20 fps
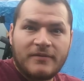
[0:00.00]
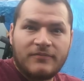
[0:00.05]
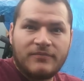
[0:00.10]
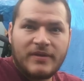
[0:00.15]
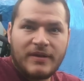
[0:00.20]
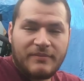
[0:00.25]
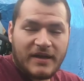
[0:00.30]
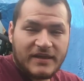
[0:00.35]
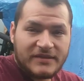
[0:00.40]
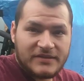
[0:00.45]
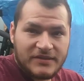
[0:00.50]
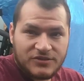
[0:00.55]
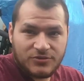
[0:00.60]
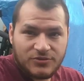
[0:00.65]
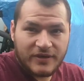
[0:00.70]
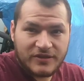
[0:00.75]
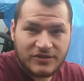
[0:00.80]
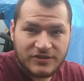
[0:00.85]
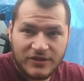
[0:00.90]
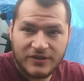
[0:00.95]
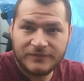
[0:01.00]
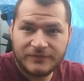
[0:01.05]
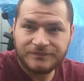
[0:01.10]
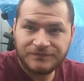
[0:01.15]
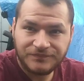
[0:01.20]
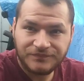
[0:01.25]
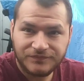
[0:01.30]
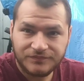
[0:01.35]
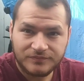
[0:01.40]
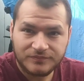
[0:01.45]
In my situation,
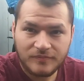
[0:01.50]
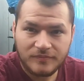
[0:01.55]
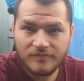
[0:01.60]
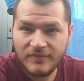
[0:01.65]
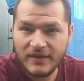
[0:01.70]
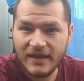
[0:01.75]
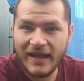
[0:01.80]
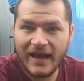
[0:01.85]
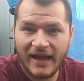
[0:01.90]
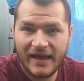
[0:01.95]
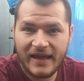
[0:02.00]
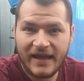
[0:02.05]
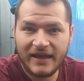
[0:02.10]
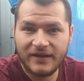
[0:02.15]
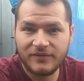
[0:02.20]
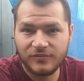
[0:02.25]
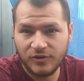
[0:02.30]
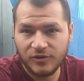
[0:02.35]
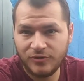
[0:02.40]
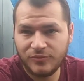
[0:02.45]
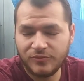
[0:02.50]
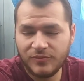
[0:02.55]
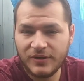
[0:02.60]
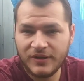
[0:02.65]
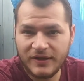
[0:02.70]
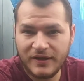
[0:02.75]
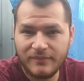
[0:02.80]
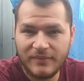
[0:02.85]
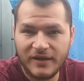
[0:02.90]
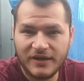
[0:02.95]
I had room
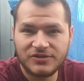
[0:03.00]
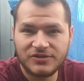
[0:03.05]
in my